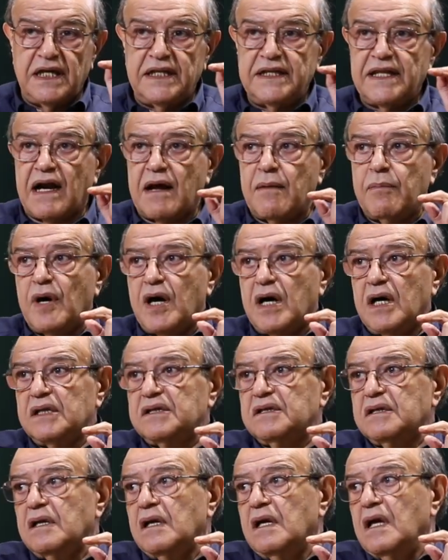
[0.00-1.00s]
In
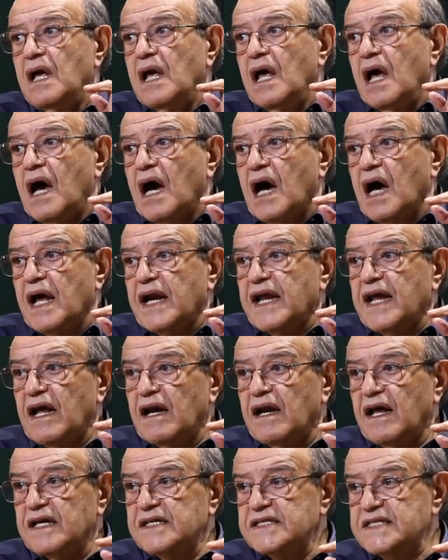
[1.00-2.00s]
Rabat, I
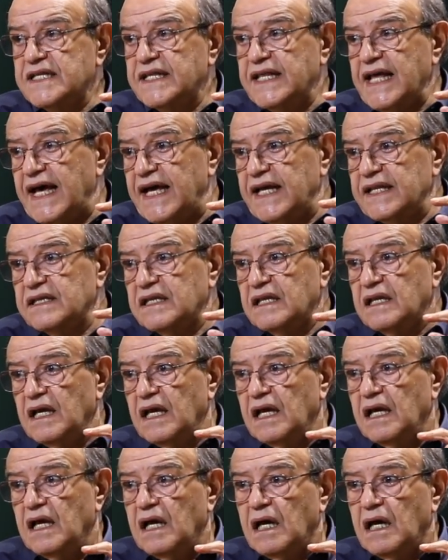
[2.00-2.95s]
realized that